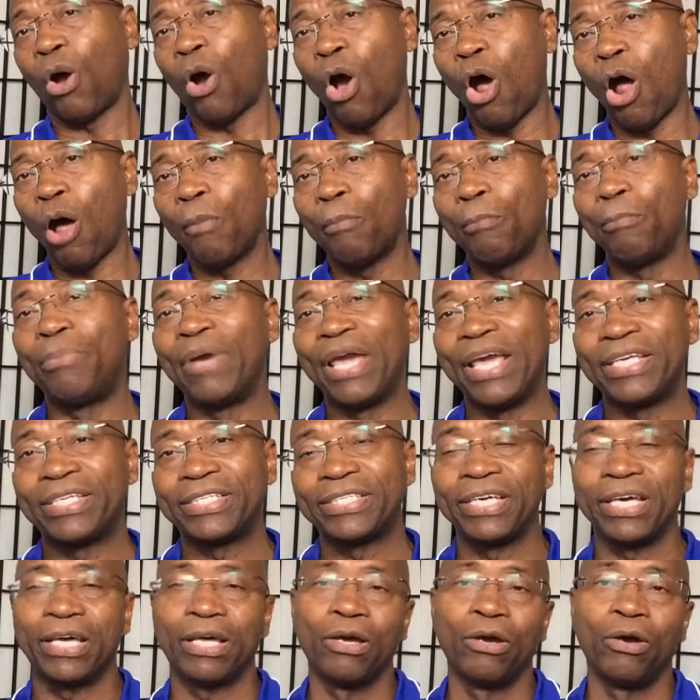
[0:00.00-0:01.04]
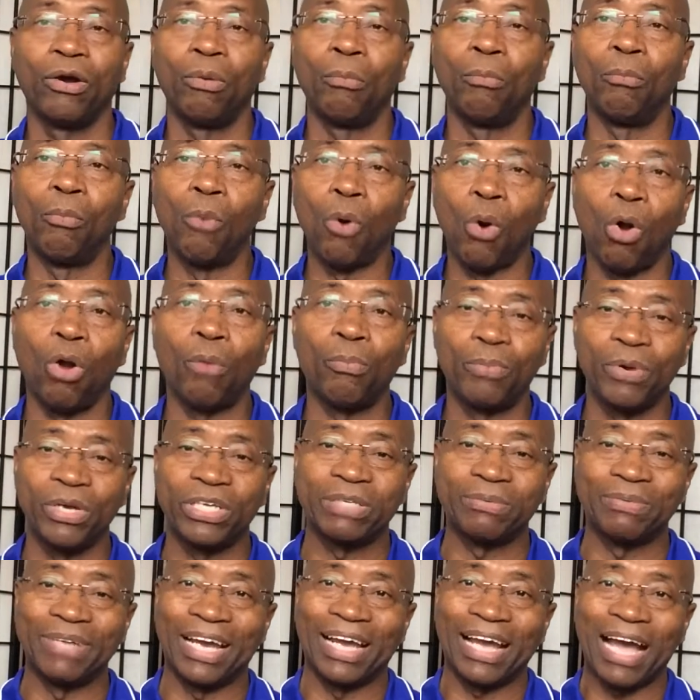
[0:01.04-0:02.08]
All basic moral
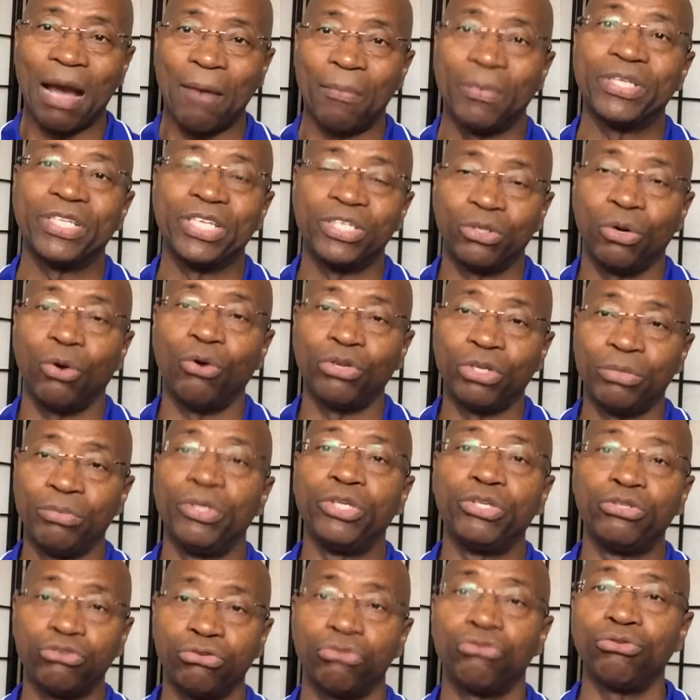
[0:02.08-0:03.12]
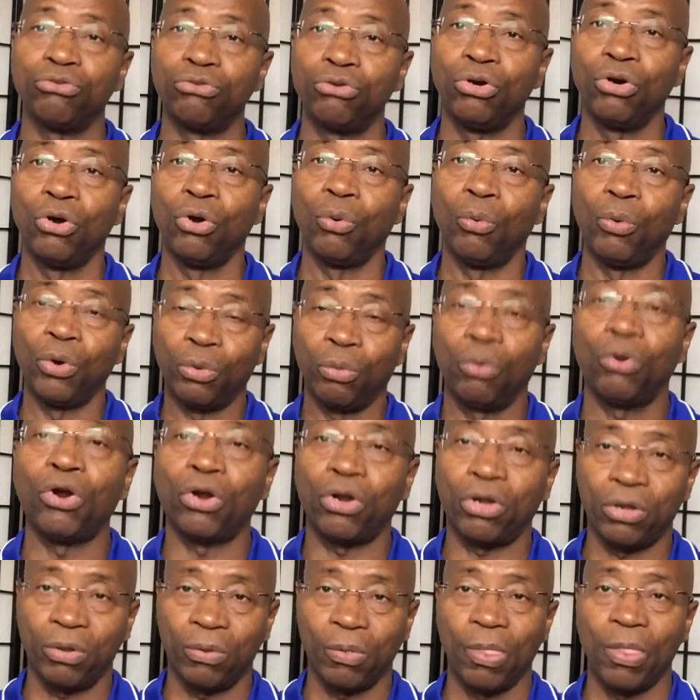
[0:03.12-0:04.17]
principle like common sense holds to be true would
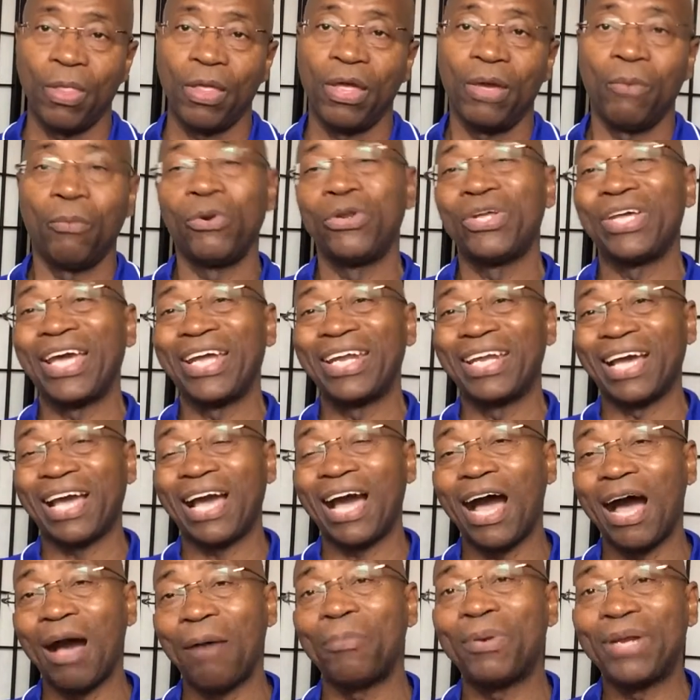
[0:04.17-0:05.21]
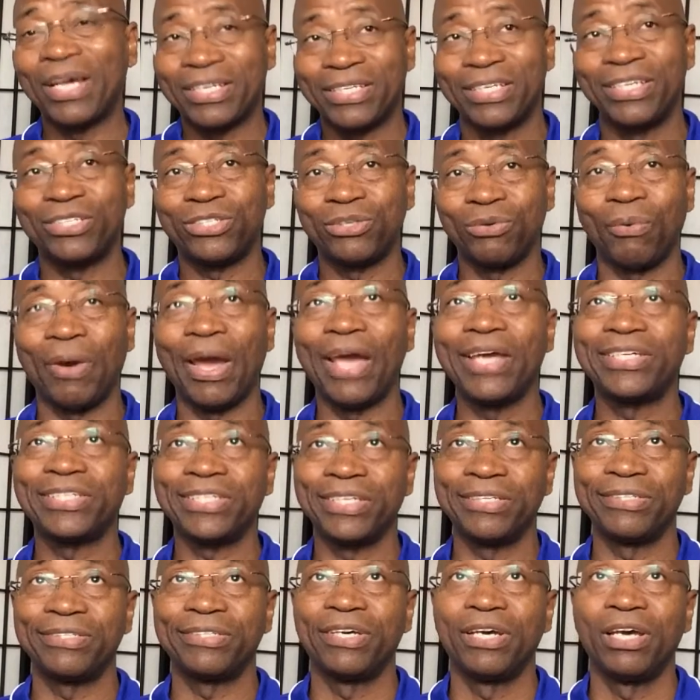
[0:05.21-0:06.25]
work. When you get in a complex
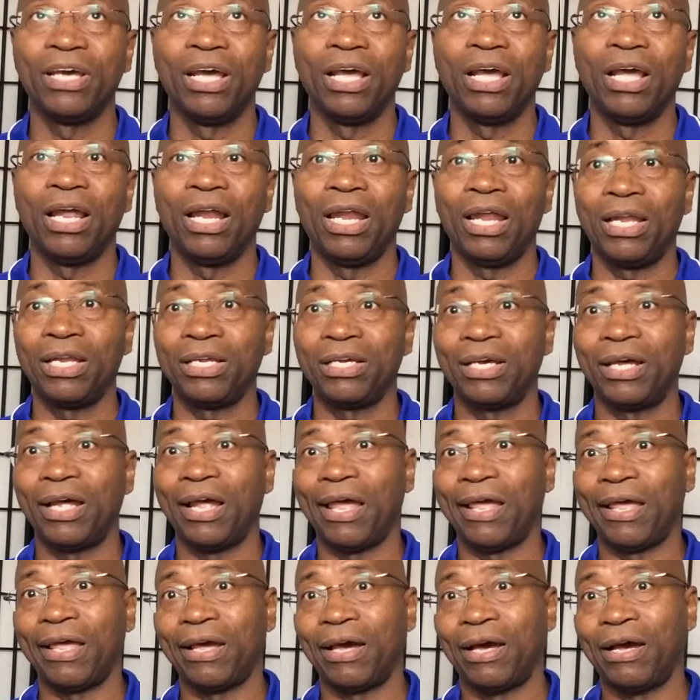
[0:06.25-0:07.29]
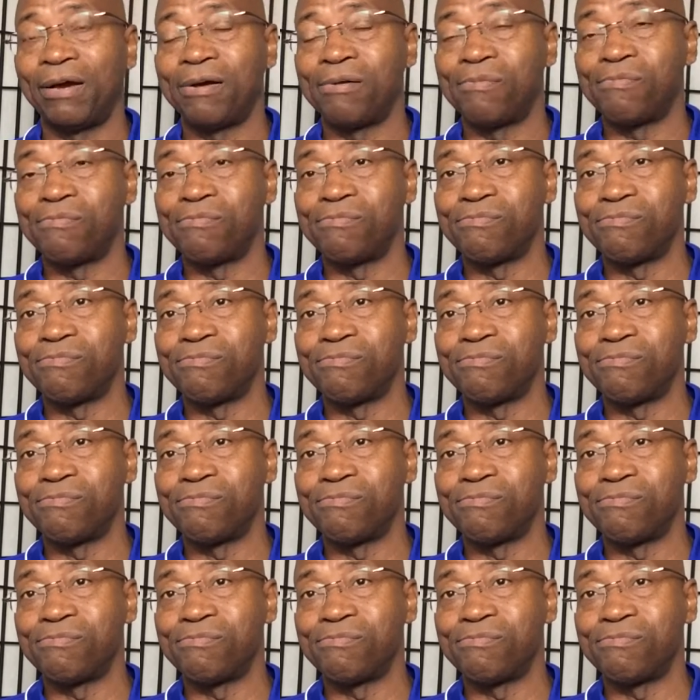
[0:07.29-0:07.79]
situation, like um,